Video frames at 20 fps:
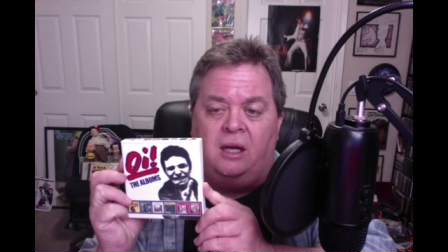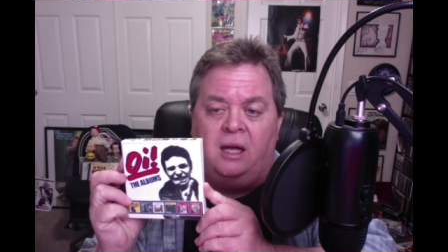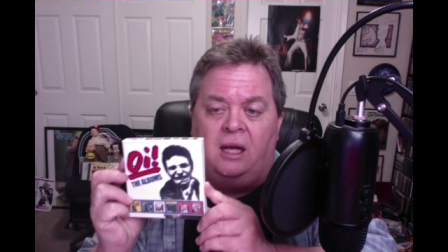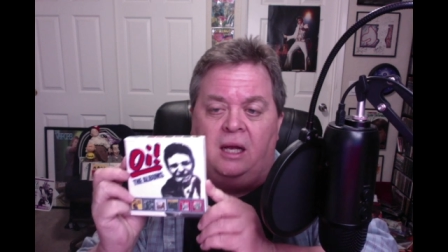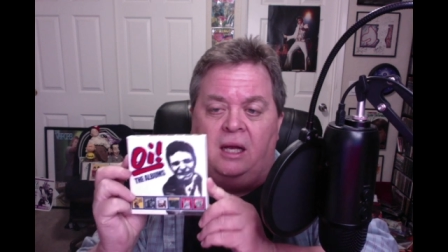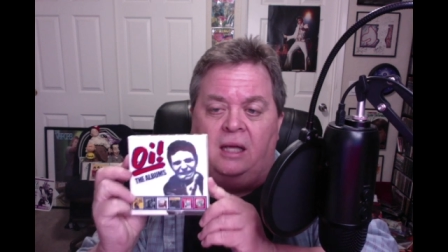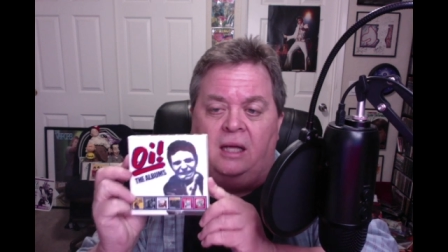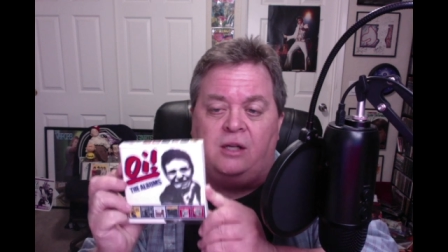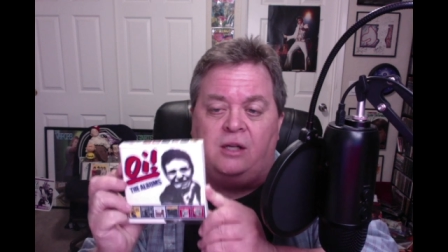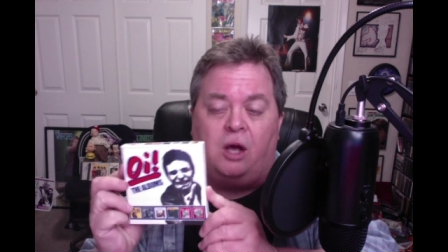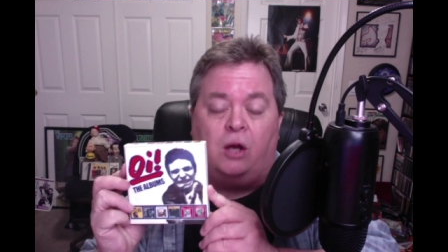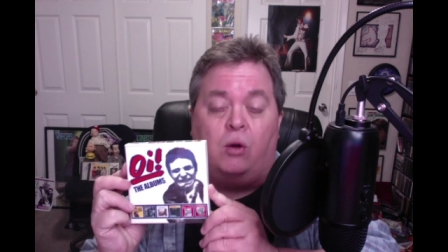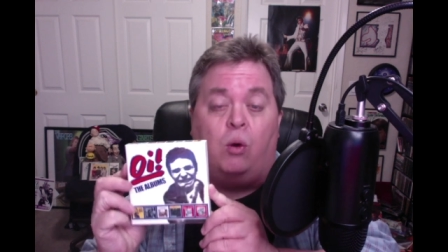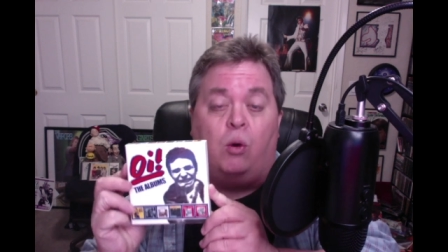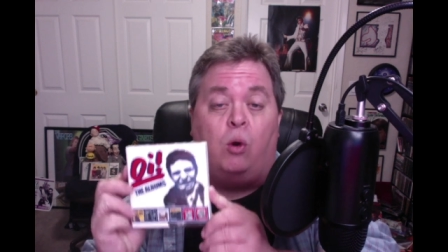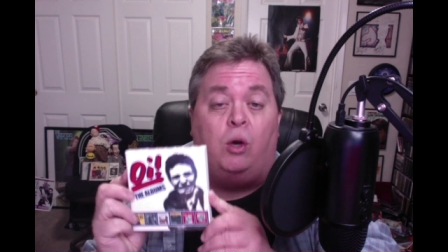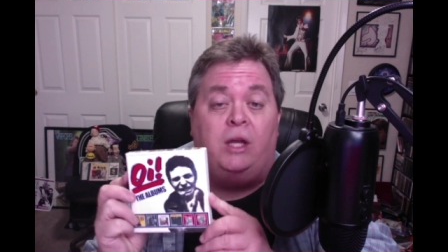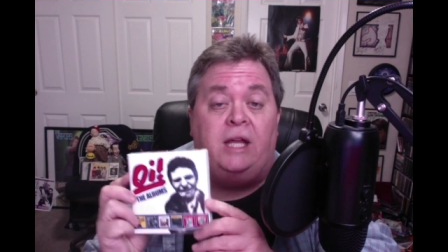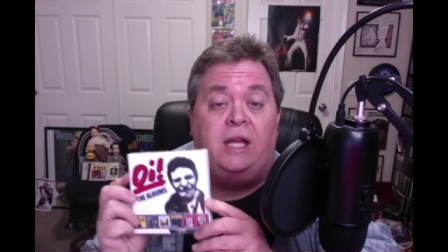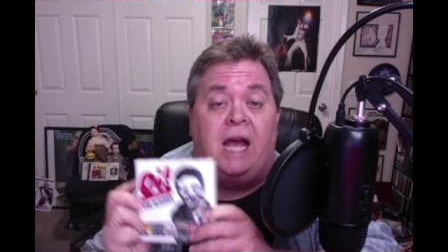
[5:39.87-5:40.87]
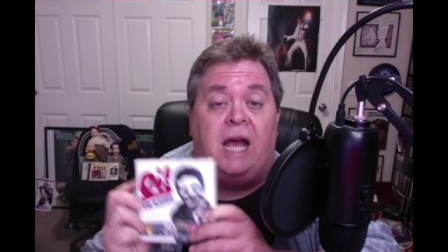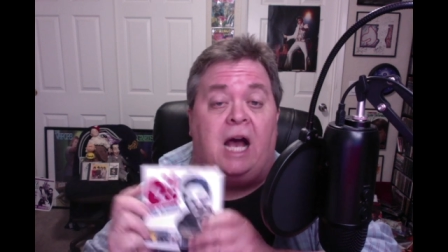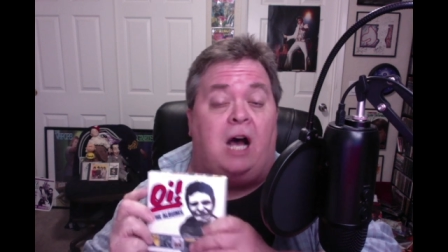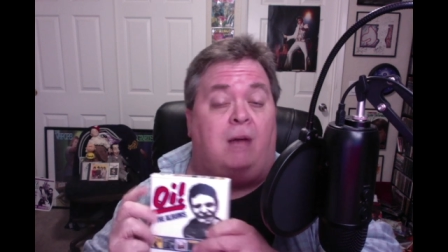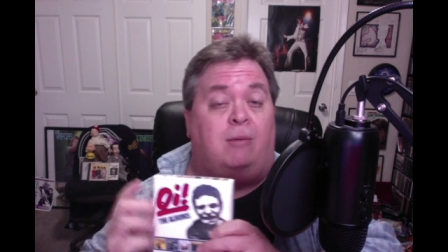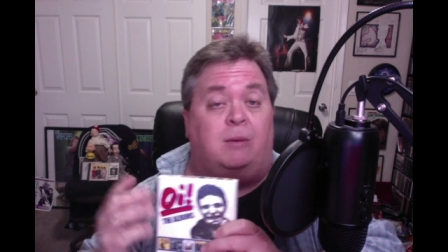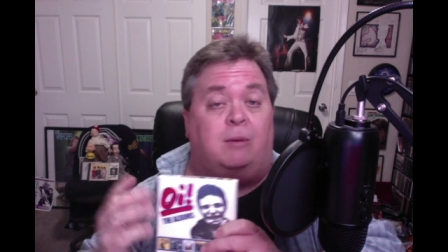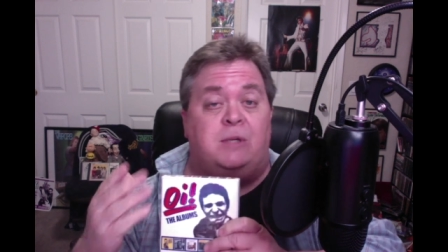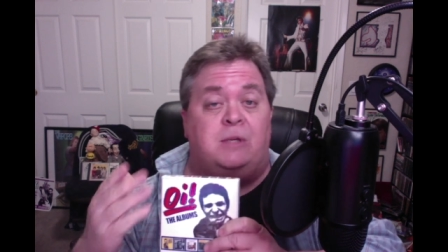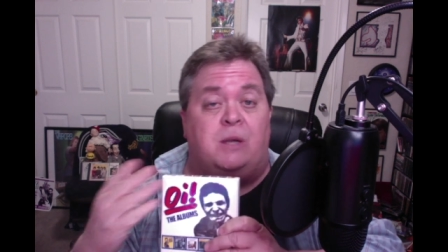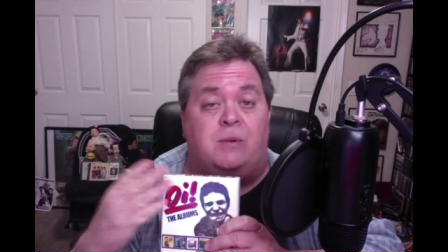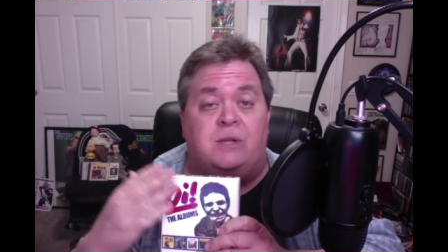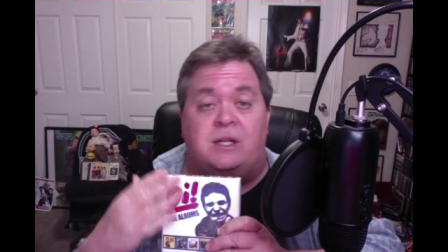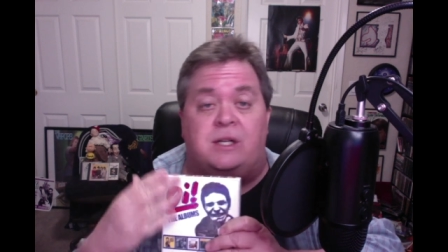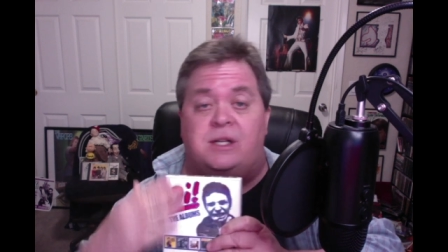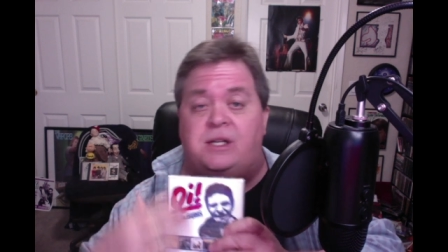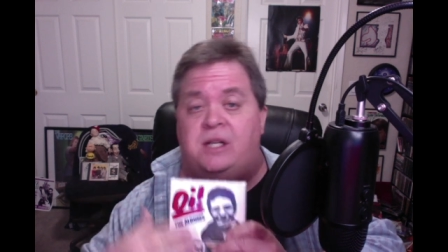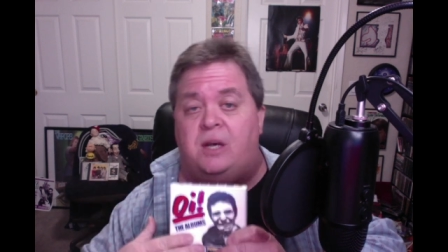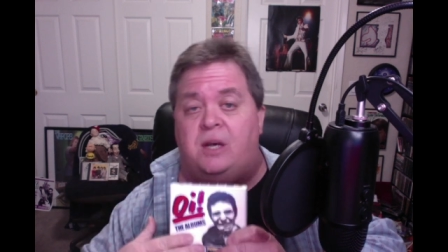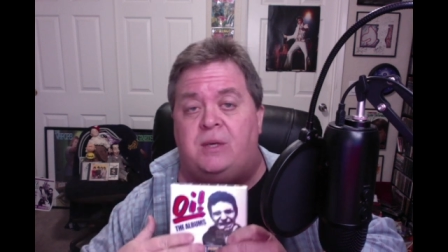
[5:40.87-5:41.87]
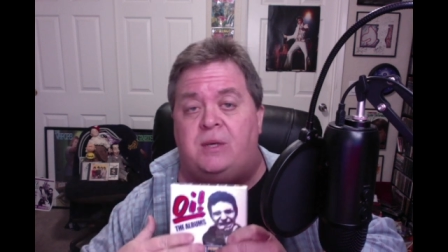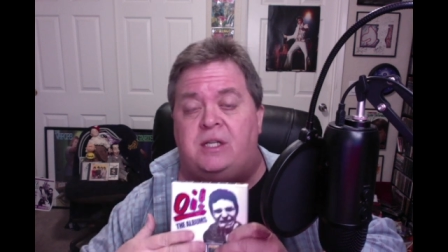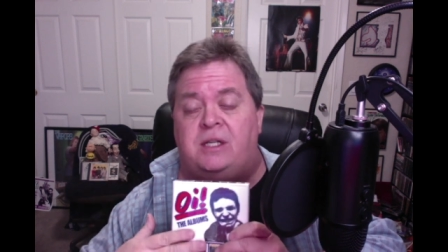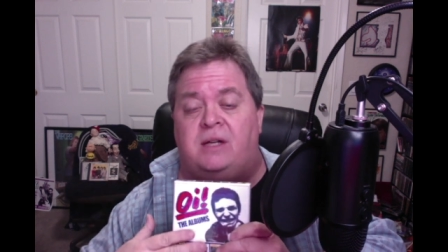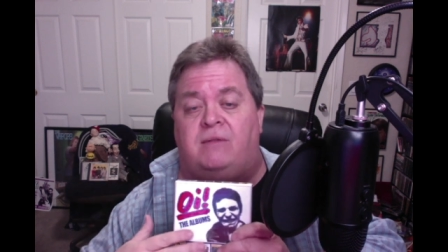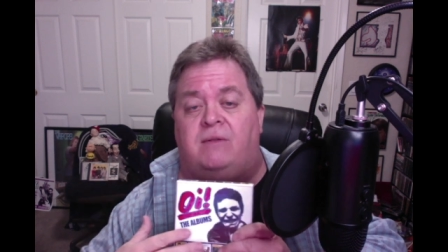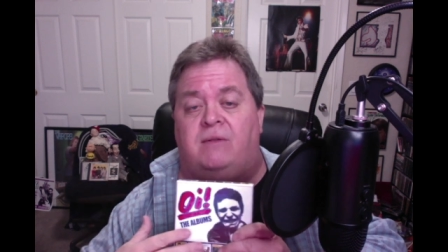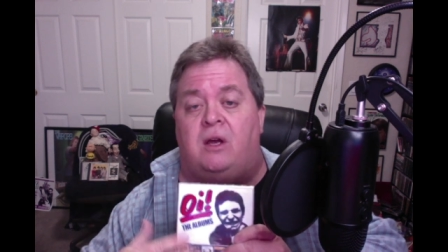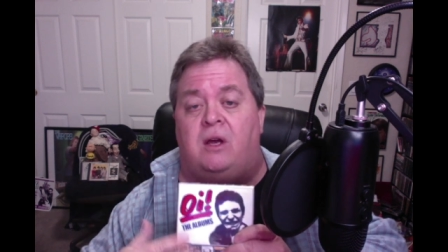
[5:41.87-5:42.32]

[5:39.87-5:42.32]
it's called oi the albums there was a series of